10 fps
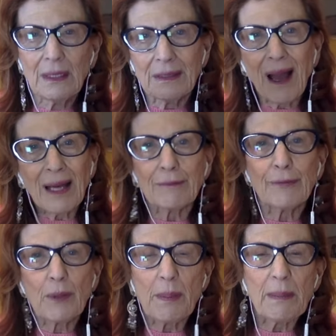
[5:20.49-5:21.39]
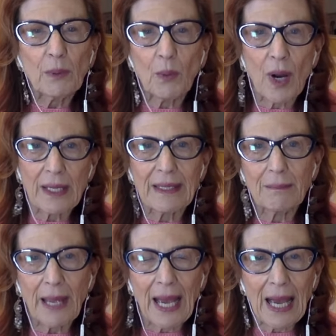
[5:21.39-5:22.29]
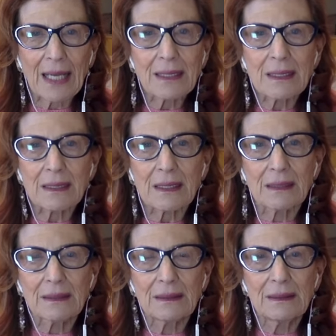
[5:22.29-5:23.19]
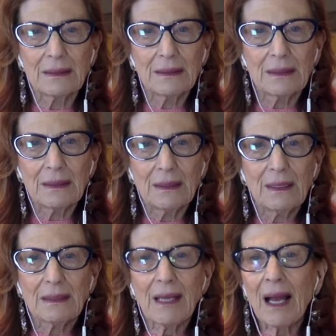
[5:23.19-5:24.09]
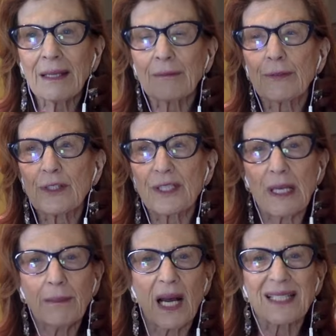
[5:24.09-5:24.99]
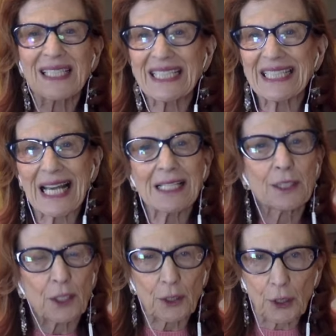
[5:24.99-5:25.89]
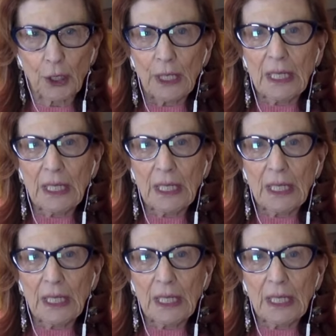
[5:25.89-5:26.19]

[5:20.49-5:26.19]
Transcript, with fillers: Not for people walking past, not for some assessor